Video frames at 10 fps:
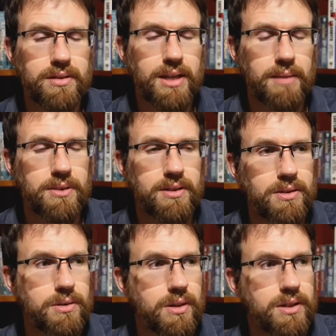captain of
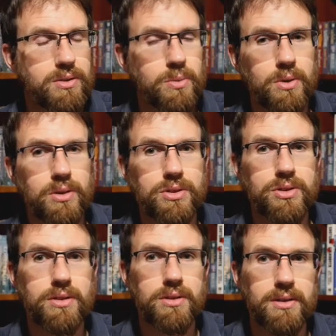the Night's
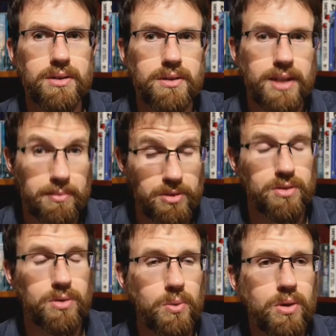Watch, to the captain
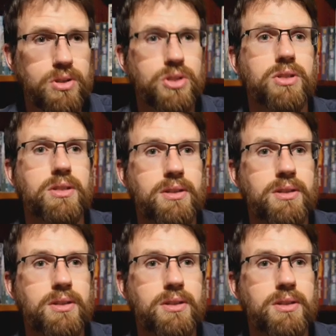of the Watch,